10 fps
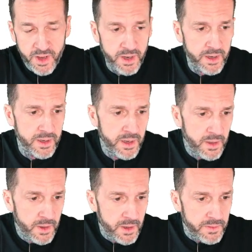uh,
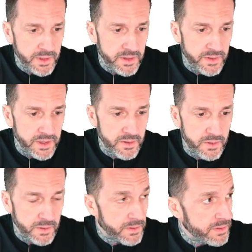the the
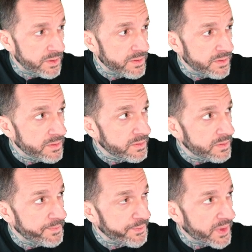uh, you,
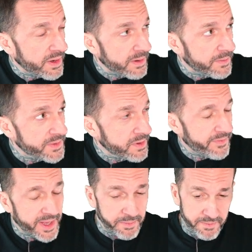the sort
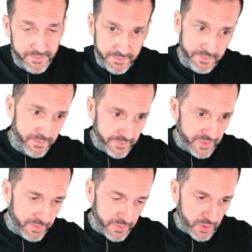of like
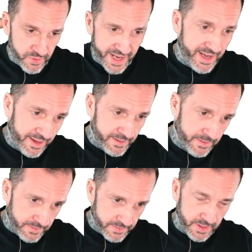
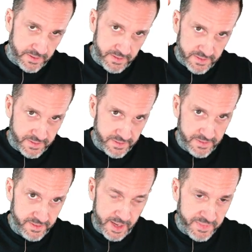creating a
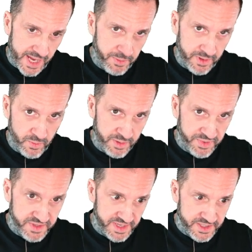temp table in one
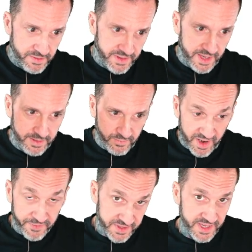procedure and then
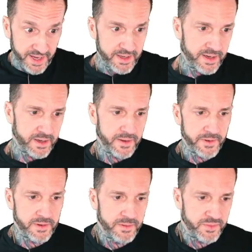referencing it in
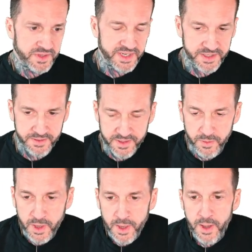another procedure. So